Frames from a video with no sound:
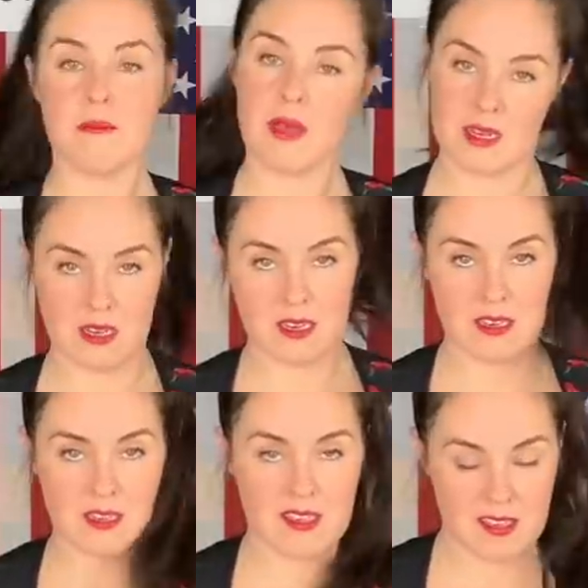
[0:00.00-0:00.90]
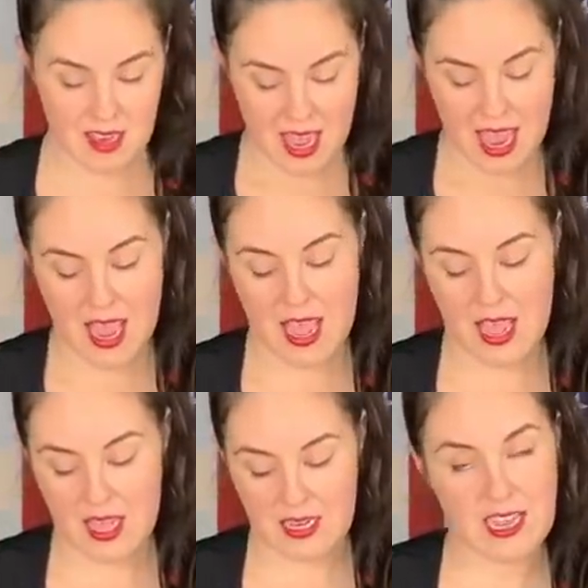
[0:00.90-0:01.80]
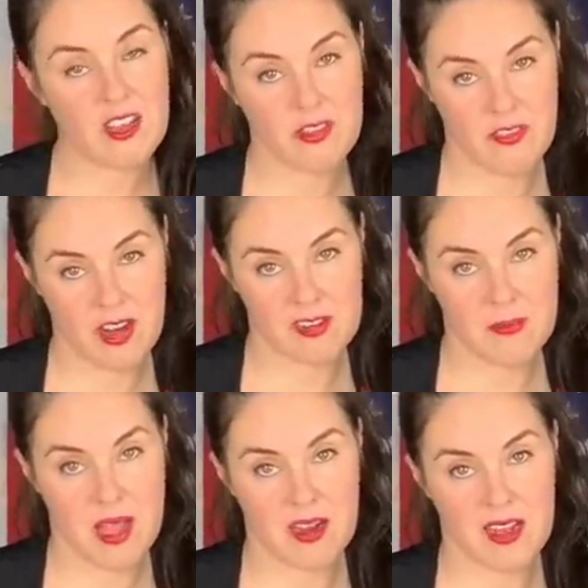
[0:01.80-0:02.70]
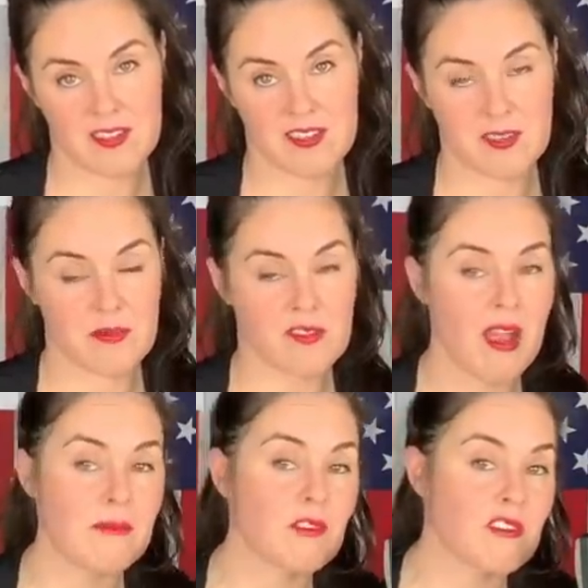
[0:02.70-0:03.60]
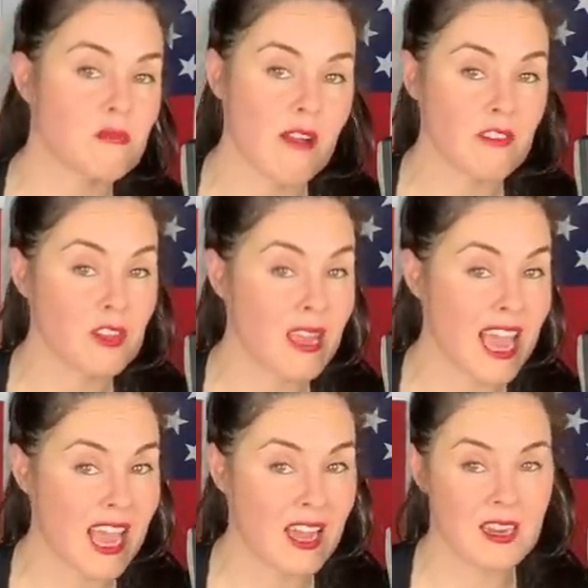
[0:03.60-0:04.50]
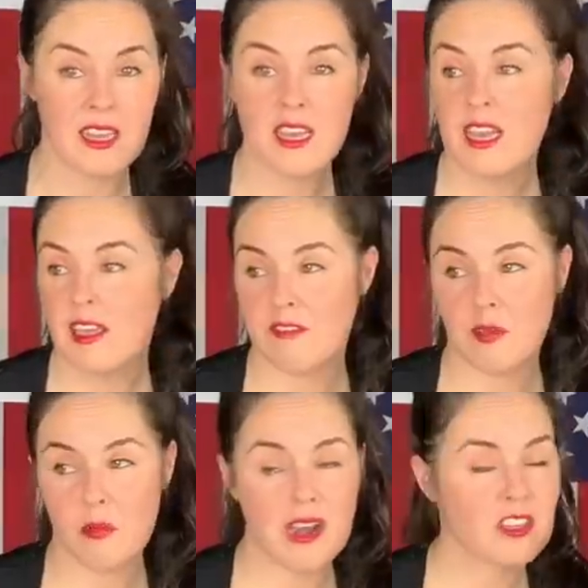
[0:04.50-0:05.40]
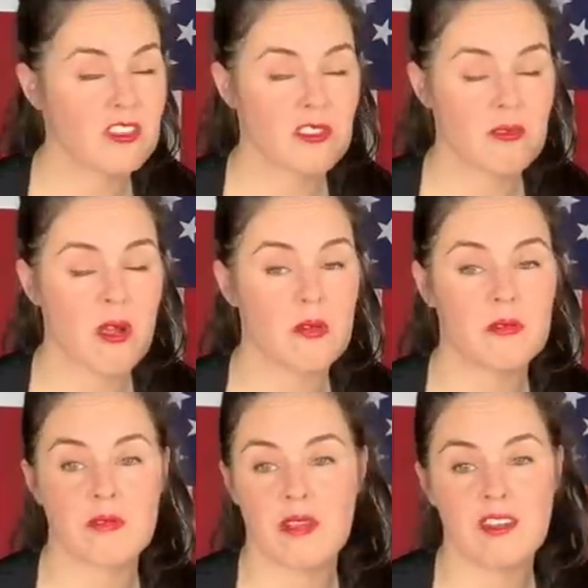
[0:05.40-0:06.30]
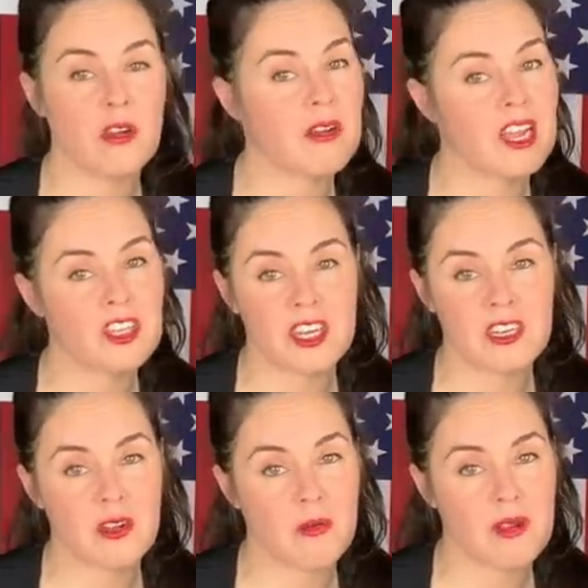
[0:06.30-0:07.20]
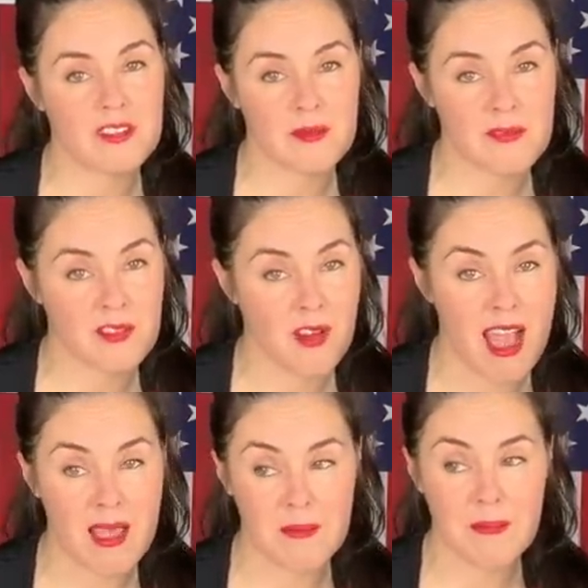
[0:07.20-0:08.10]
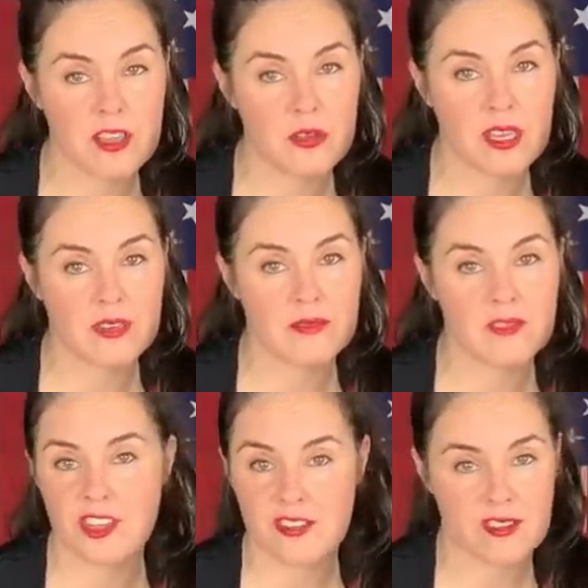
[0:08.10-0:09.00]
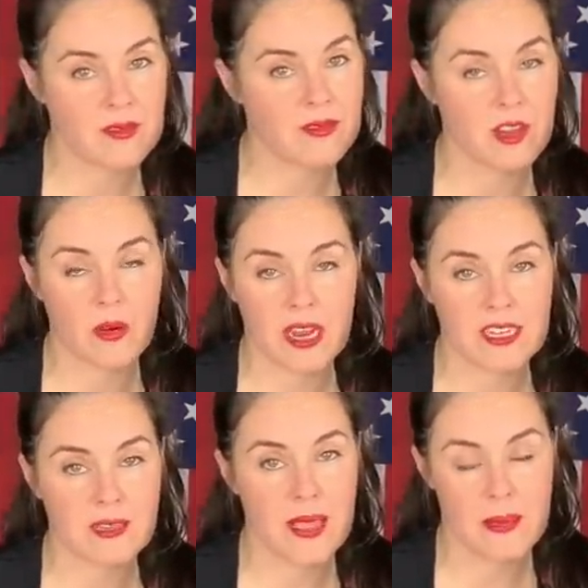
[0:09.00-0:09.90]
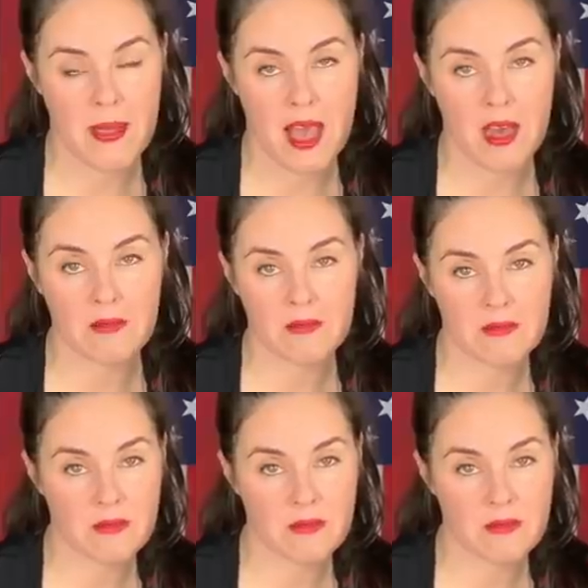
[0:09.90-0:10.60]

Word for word: and buttons and tell your friends about us. Subscribe to us wherever you can. If you want to just throw a donation and don't want to subscribe, you can just donate to PayPal.